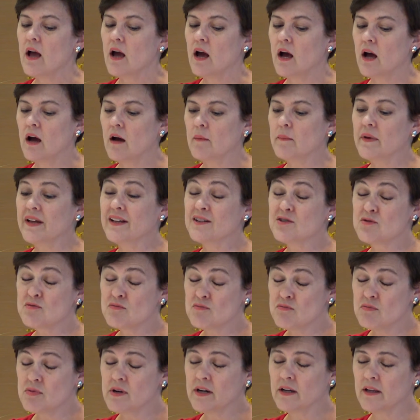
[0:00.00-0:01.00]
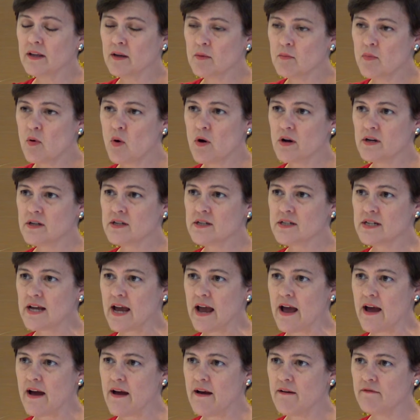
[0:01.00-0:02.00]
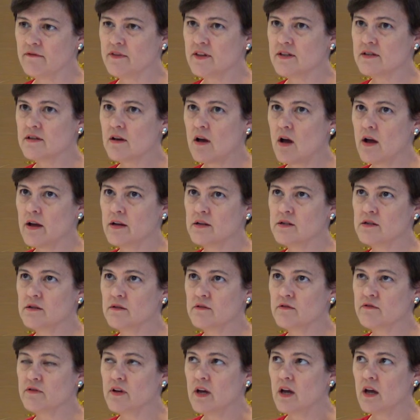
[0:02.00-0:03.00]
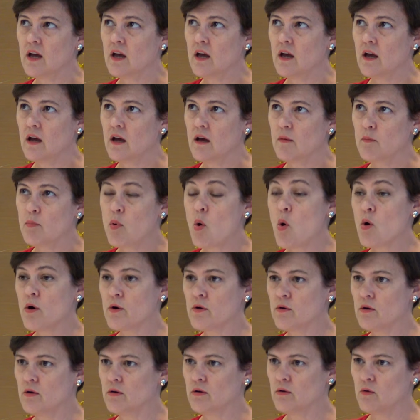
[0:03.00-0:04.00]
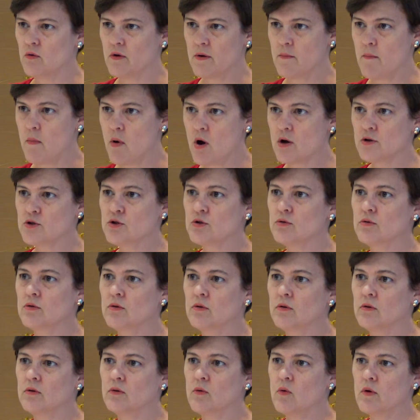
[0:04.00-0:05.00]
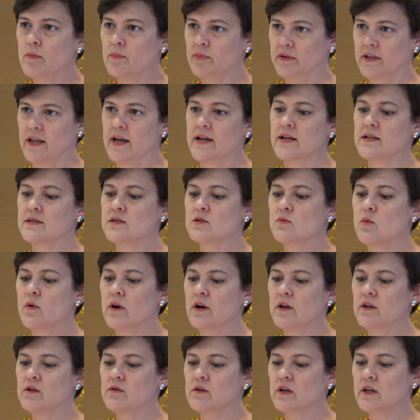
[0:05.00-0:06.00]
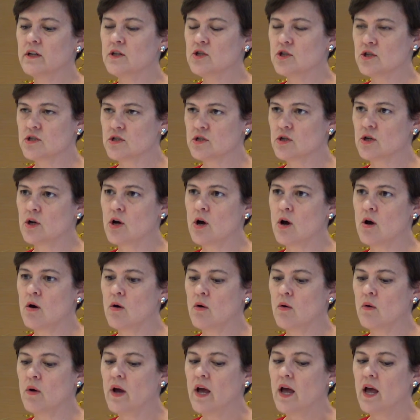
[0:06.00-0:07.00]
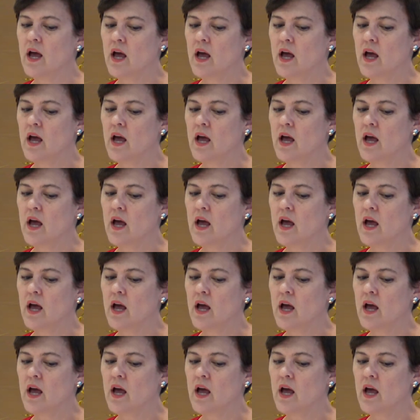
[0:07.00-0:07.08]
It's really important to have this kind of portal or module or place where you can just go.